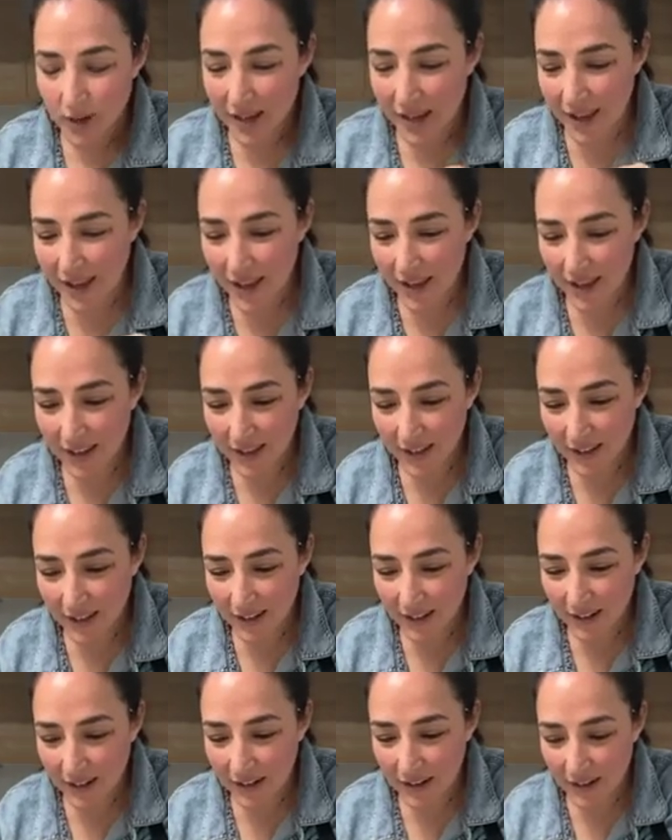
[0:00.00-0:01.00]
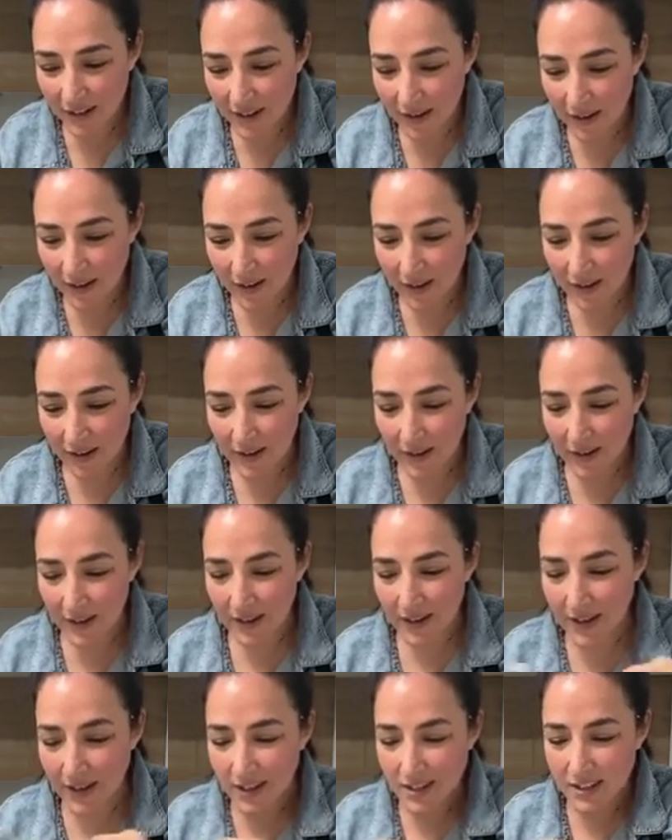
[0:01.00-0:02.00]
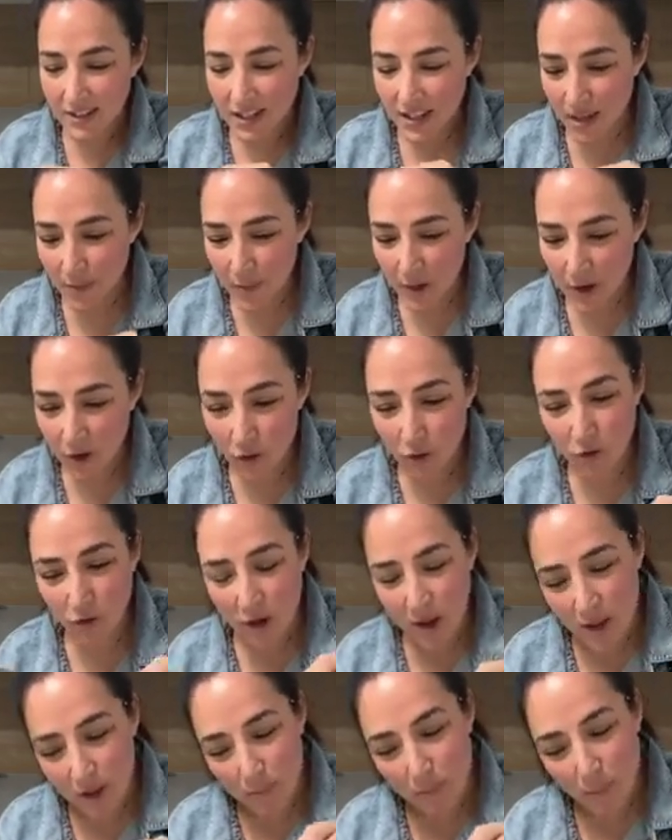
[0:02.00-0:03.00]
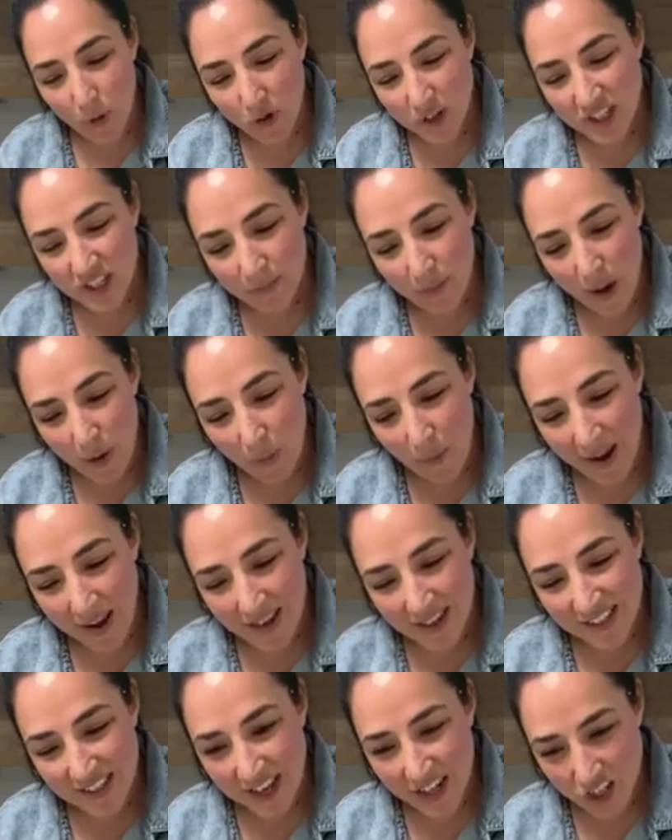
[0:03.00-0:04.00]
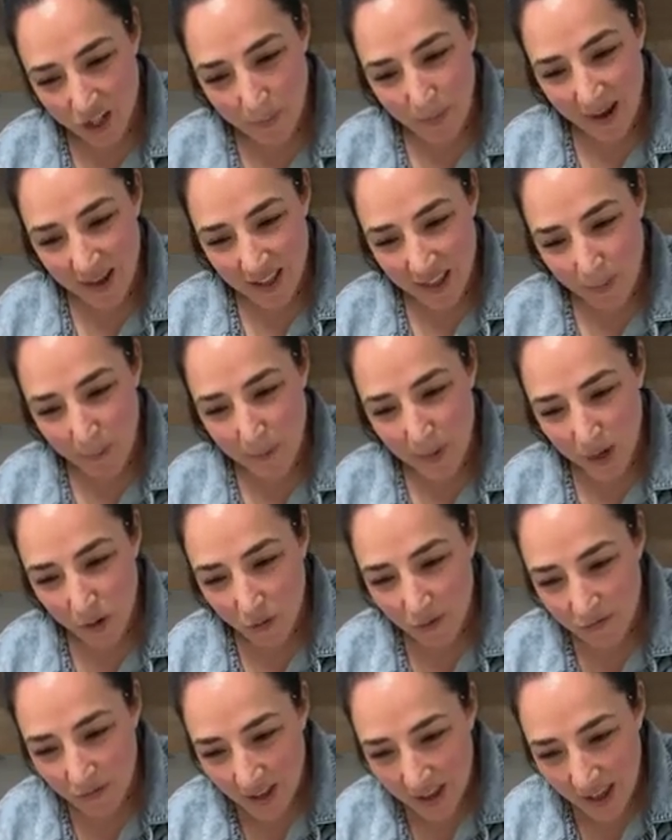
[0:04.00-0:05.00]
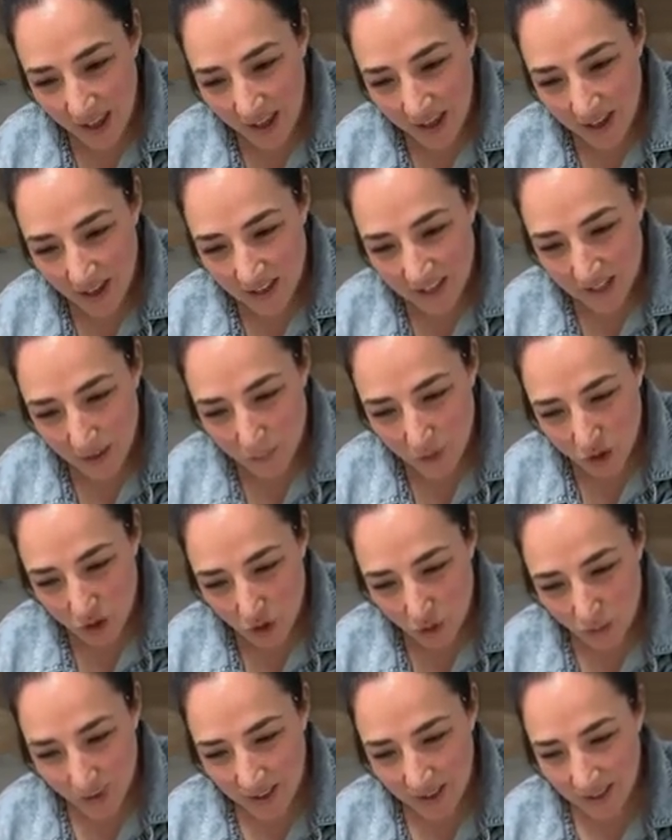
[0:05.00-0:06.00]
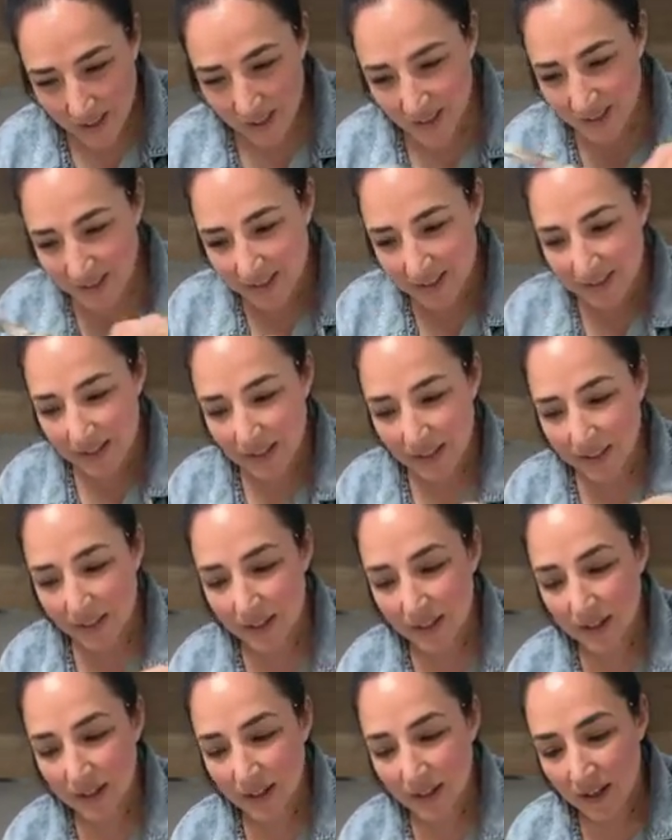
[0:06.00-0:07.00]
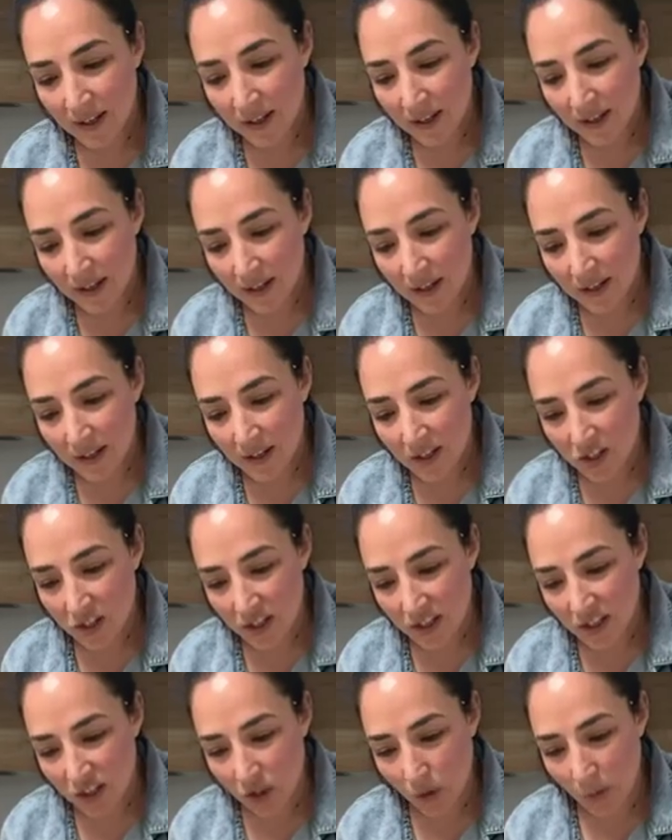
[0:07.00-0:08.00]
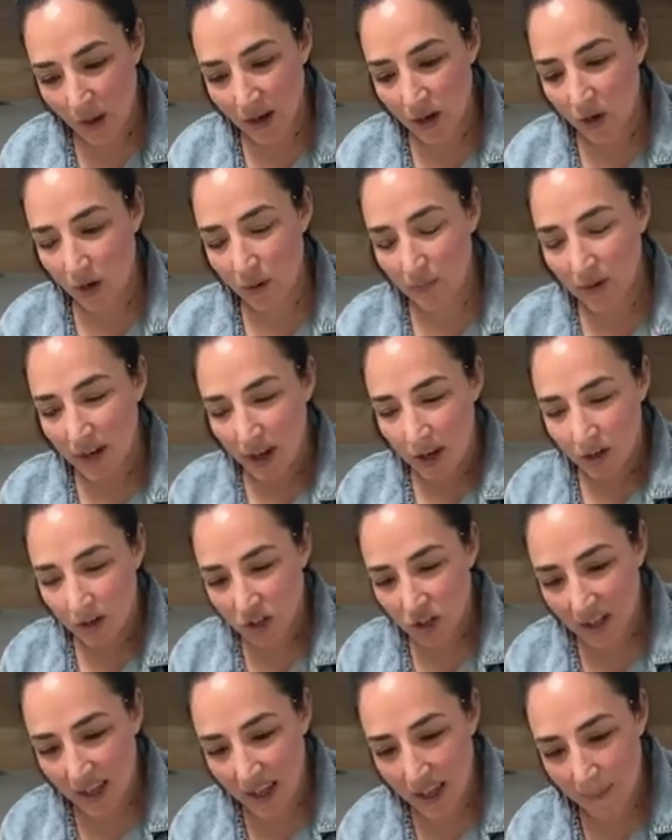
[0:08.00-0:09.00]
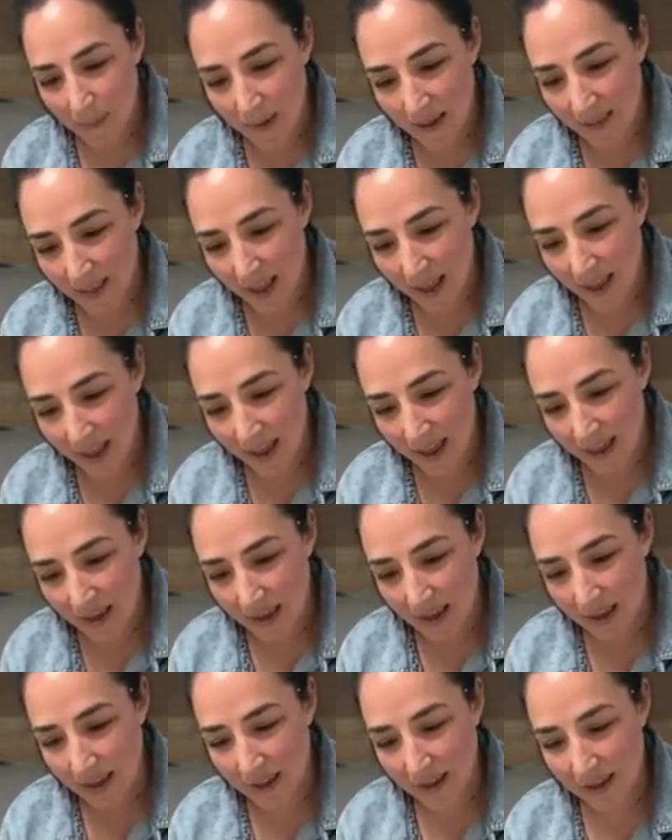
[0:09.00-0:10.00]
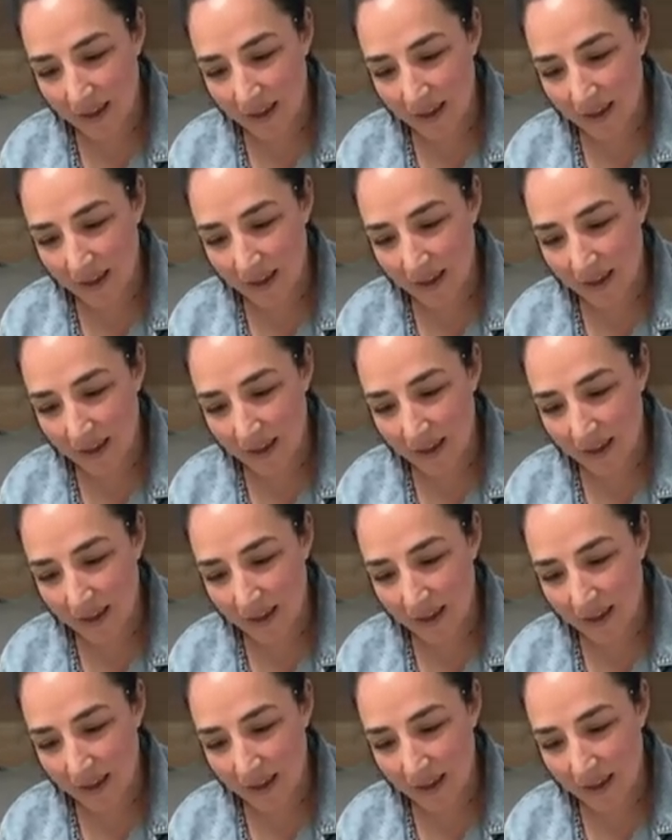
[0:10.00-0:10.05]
Bringing it into the middle. Most of my weight is actually back in the middle of the cake as I'm doing this, just so I know I'm keeping that